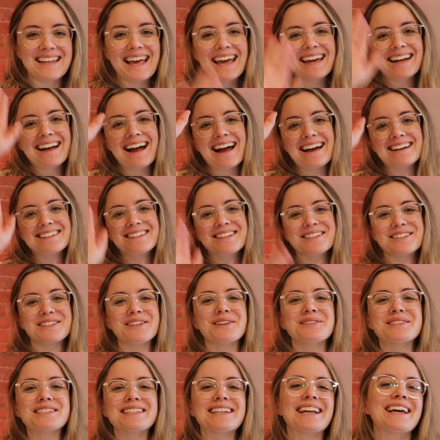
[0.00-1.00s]
Hey guys,
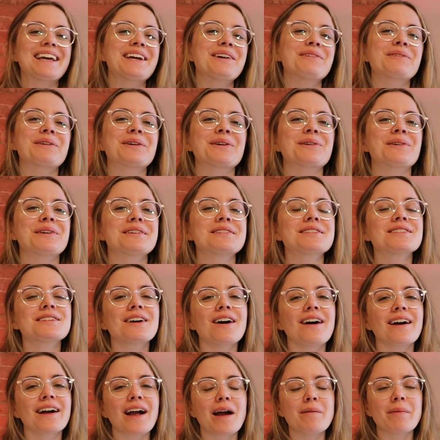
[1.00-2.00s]
so today we're going to
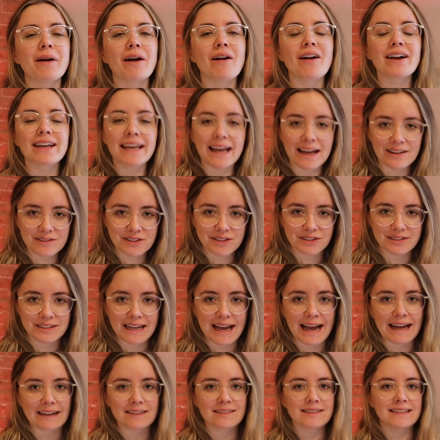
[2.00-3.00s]
talk about council
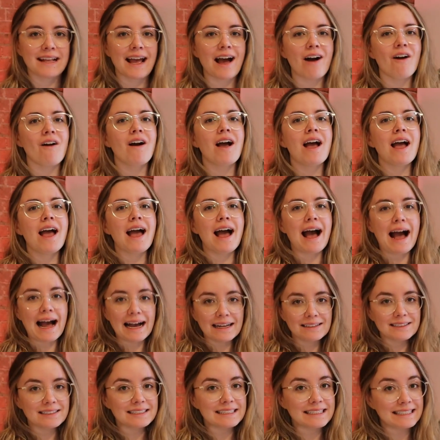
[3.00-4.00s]
tax. Now,
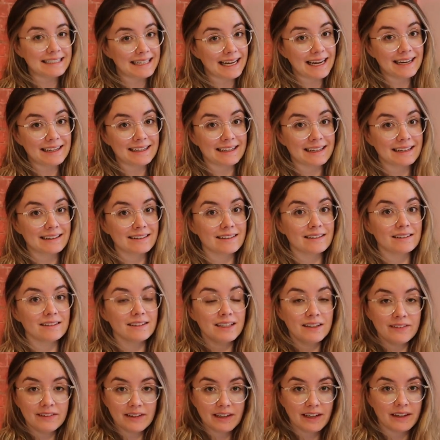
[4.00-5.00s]
as a Canadian
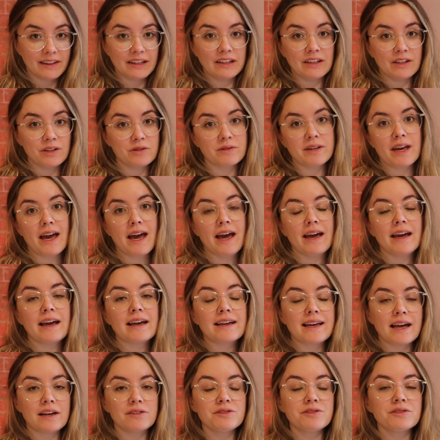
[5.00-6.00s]
living in the
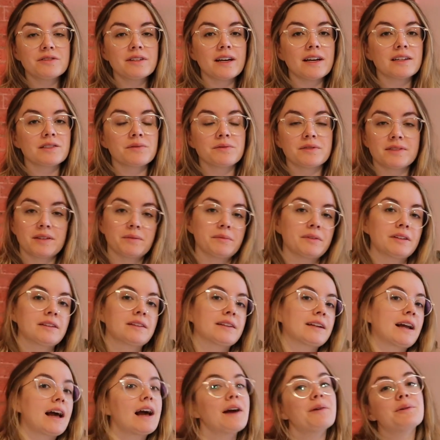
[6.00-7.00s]
UK, council tax was something
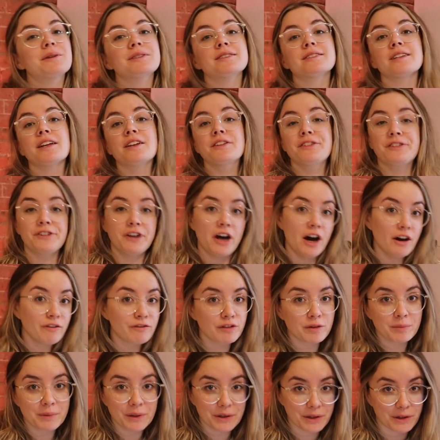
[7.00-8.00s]
that I was not
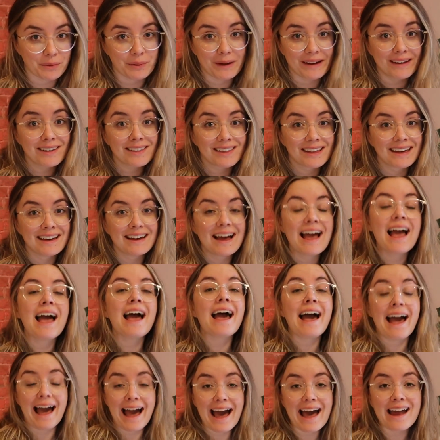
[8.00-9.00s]
familiar with
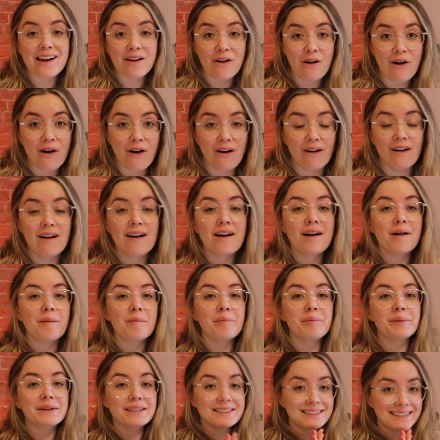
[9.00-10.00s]
at all,
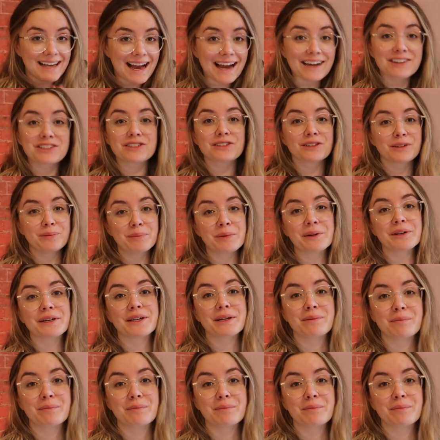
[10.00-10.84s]
but it's actually pretty